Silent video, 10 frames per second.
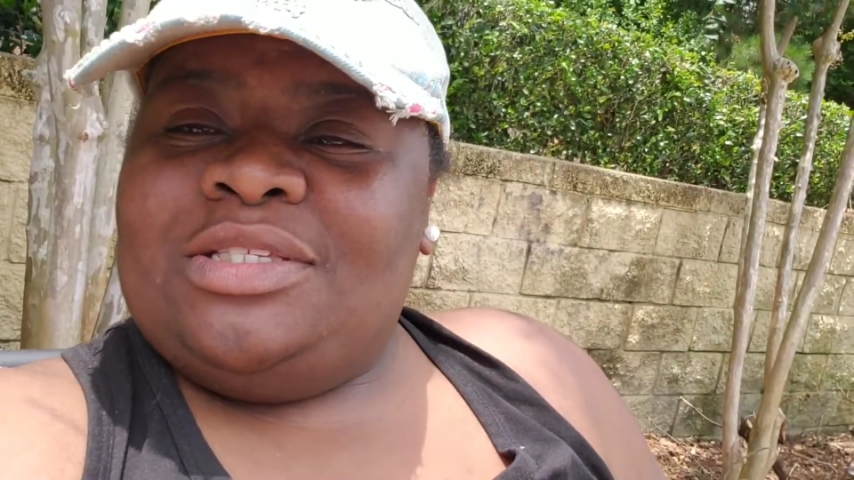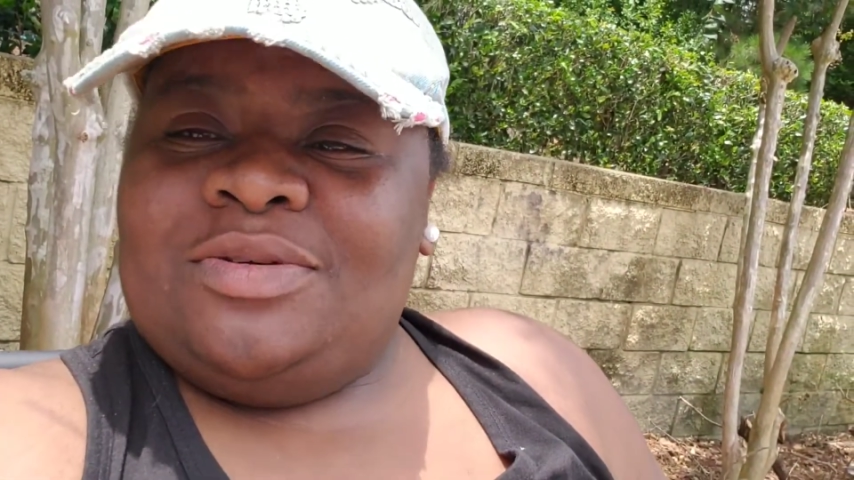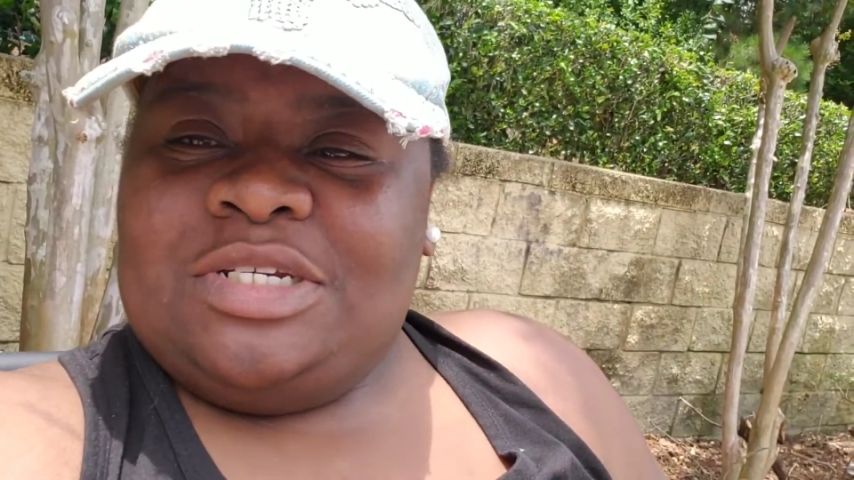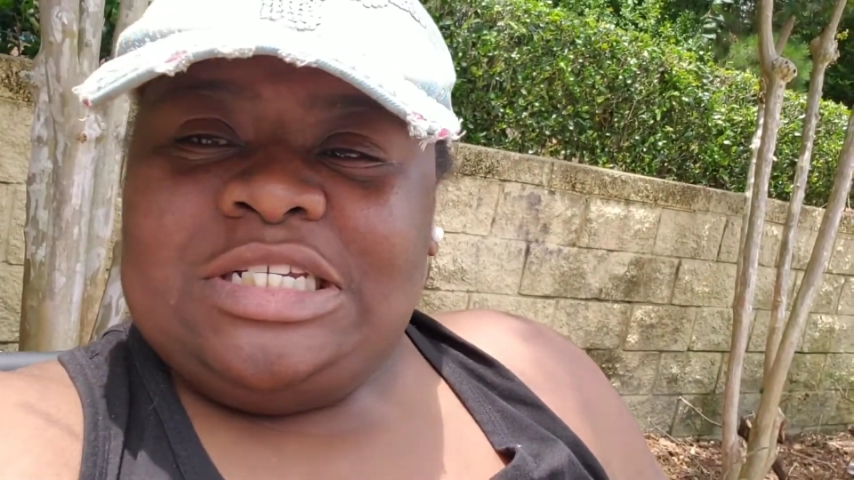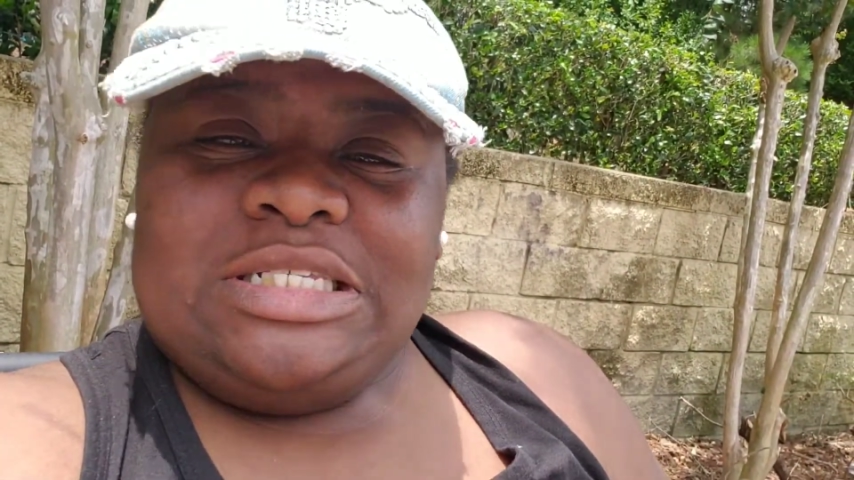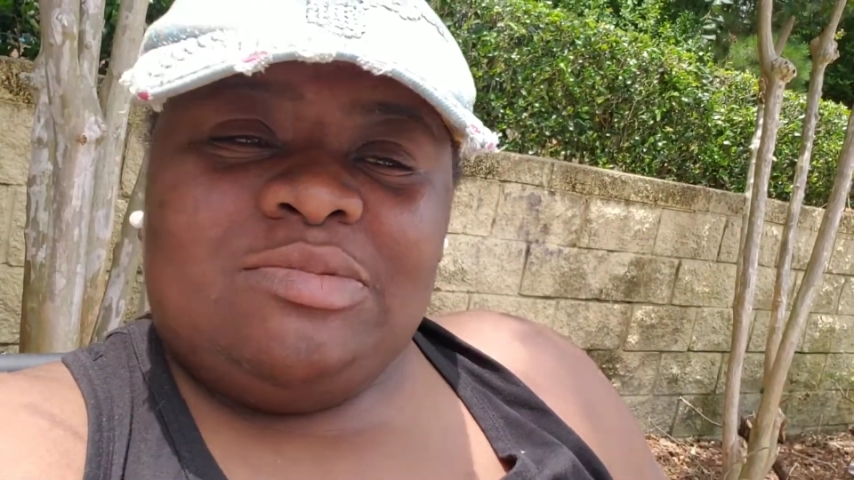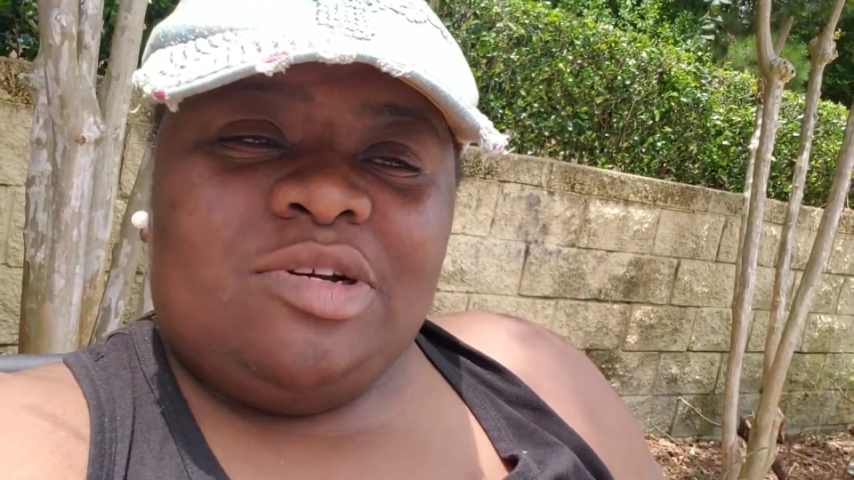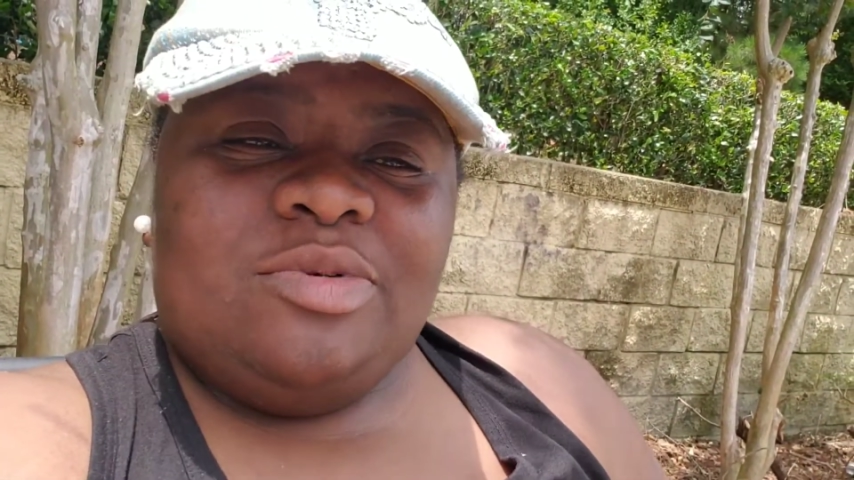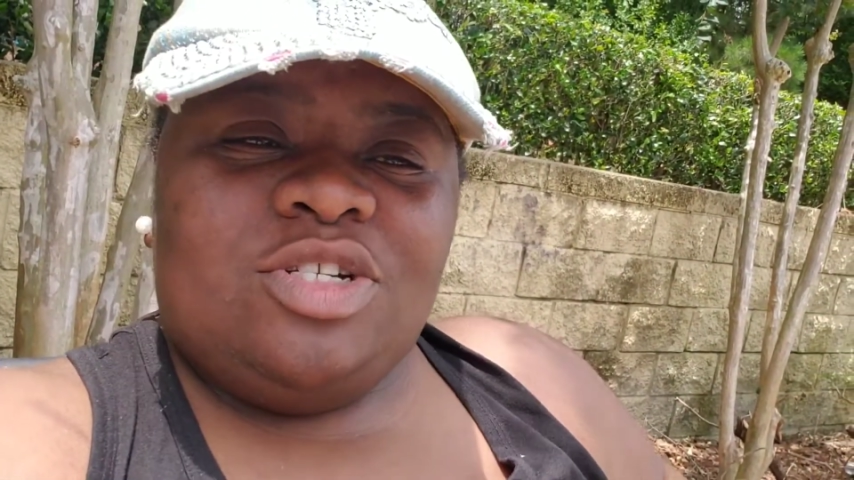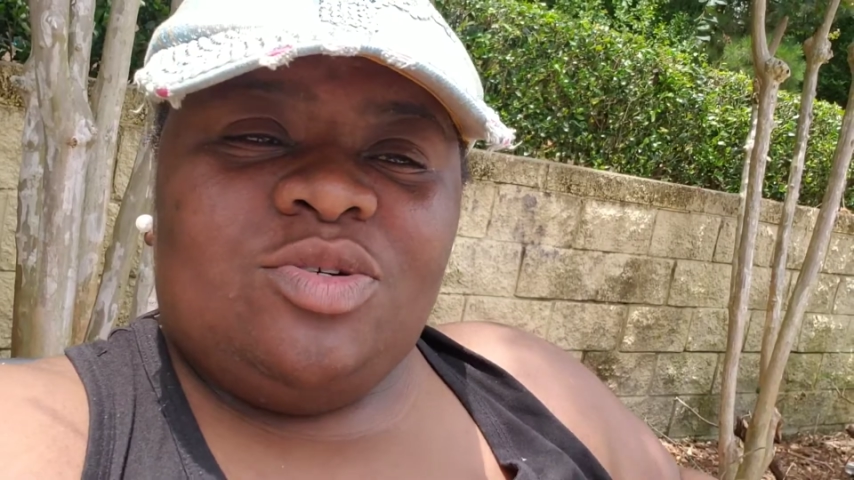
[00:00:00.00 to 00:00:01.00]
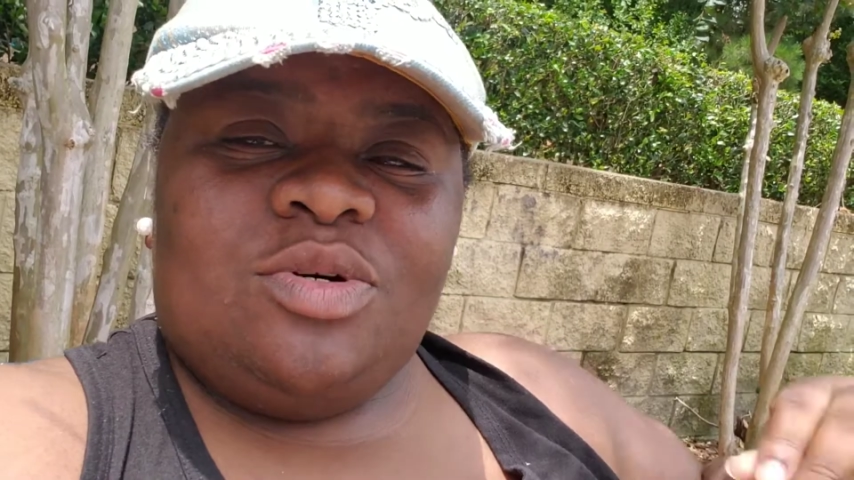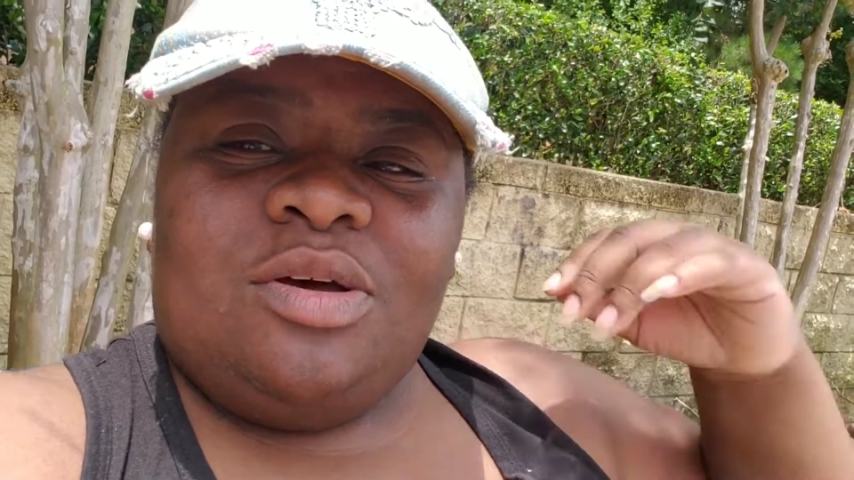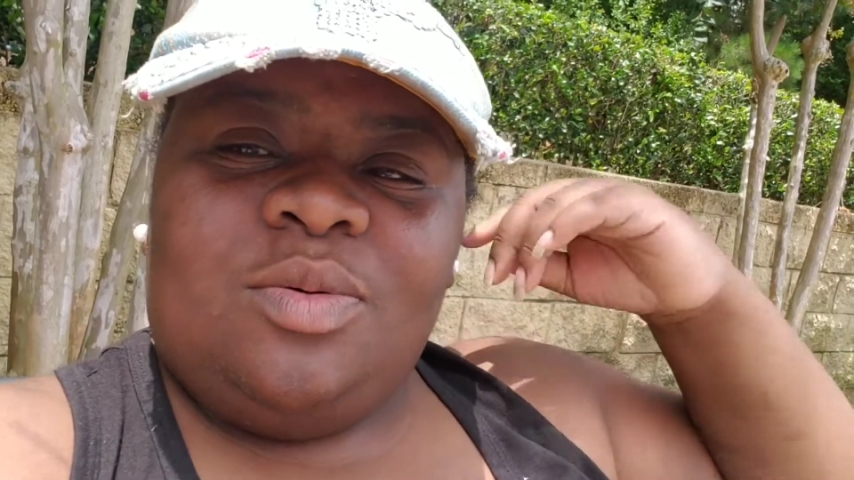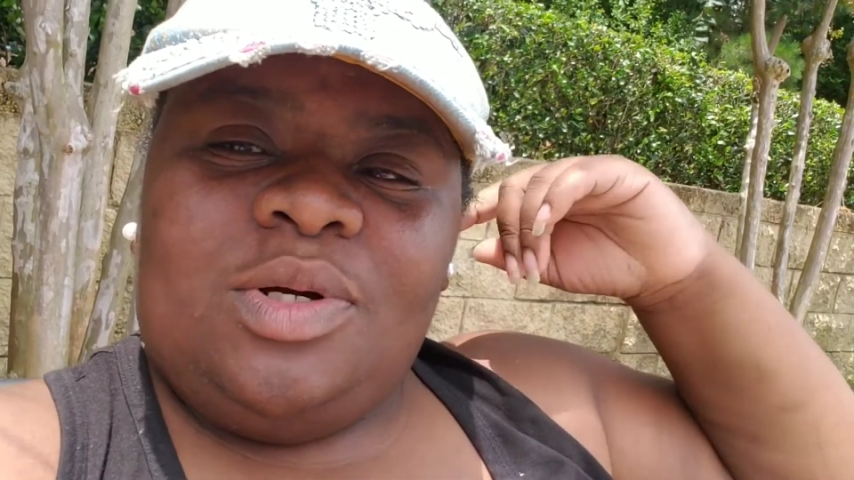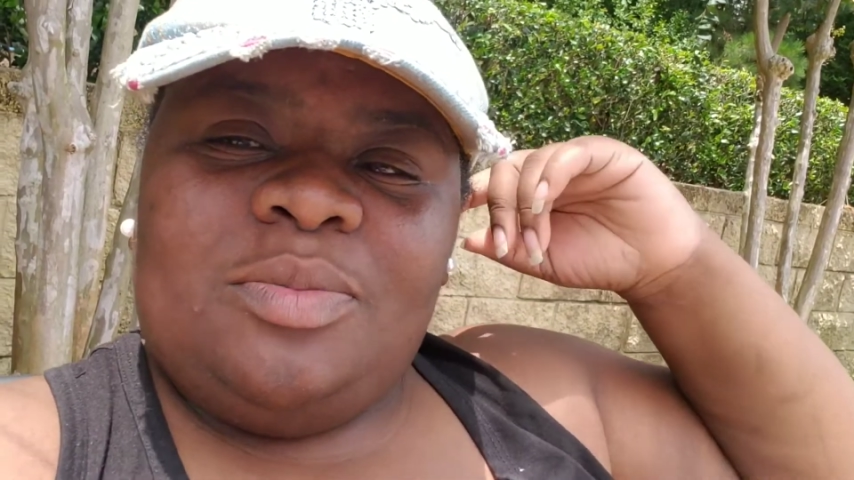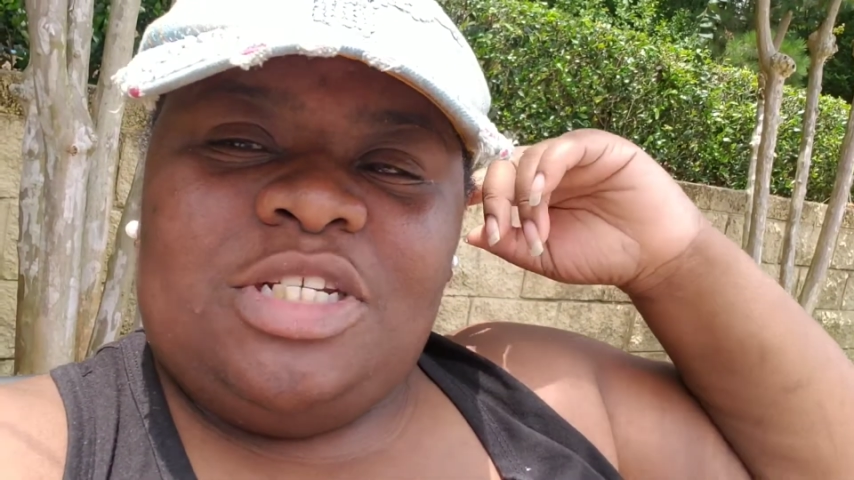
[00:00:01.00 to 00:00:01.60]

so she's pretty much doing all the work.